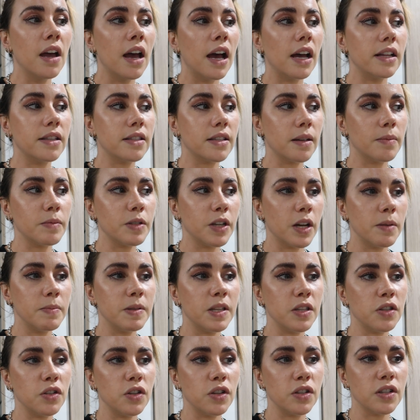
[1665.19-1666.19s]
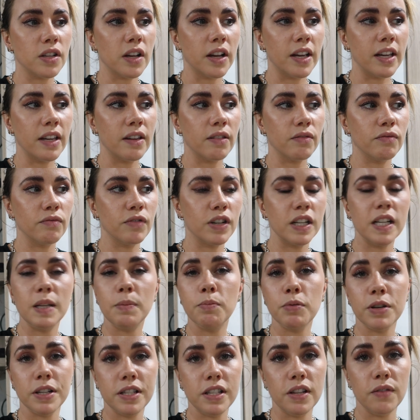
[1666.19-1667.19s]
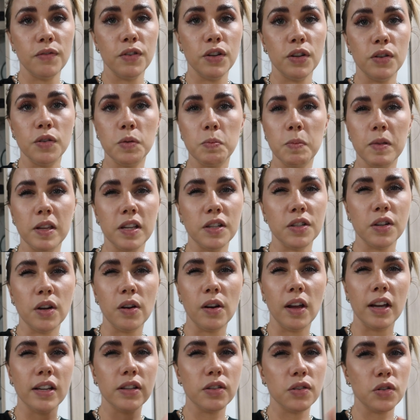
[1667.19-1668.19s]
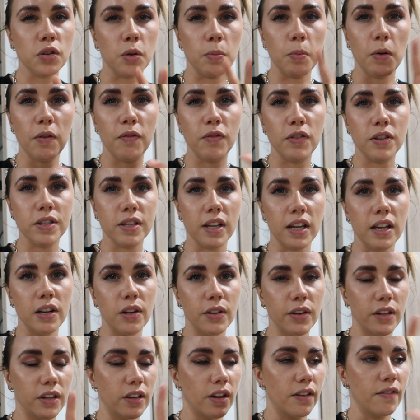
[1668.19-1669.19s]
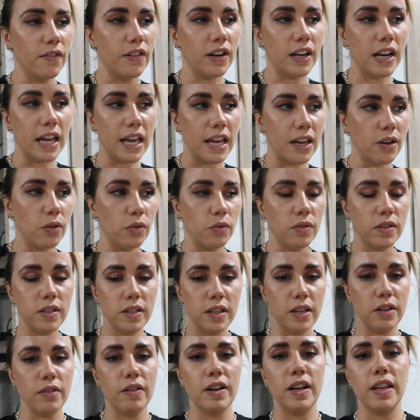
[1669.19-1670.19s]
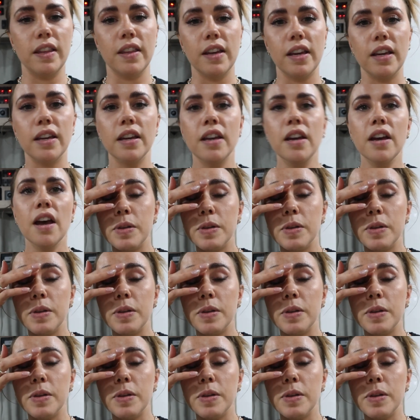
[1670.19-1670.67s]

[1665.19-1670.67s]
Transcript: and sometimes it's just like really pretty views, but there's no like stop off that's like looking over a lake or the sea or anything.